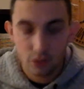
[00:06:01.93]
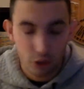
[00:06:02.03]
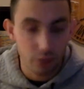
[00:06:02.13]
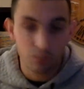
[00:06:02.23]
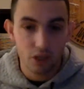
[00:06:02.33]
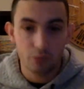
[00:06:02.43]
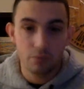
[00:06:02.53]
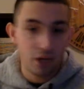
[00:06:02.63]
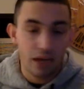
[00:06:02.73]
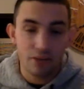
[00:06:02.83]
They're
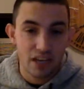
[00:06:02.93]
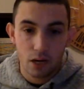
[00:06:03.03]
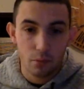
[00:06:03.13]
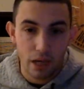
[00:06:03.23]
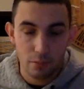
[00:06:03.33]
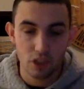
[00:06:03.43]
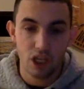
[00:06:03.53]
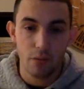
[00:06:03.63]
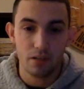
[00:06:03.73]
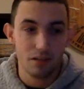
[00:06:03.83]
gonna have a terrible game in the
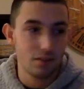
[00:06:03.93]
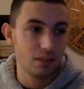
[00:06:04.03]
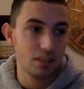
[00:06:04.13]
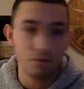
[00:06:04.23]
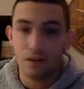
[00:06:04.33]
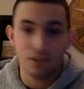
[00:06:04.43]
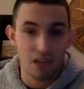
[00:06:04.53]
semifinals.